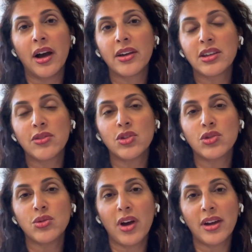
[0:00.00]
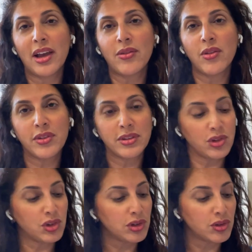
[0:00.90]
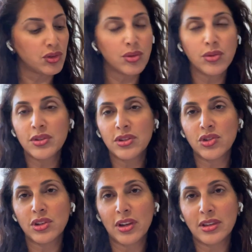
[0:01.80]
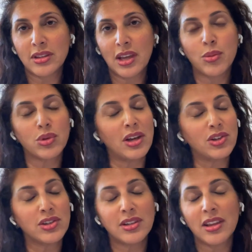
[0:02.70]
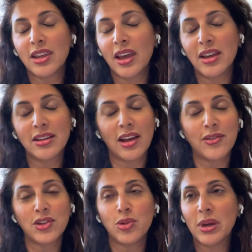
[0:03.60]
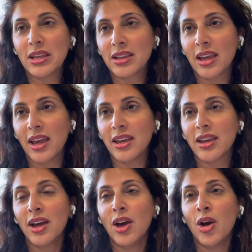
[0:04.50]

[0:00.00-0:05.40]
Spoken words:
I think if you do not have a physician, a true physician at the table, not just at the end after you bake the cake,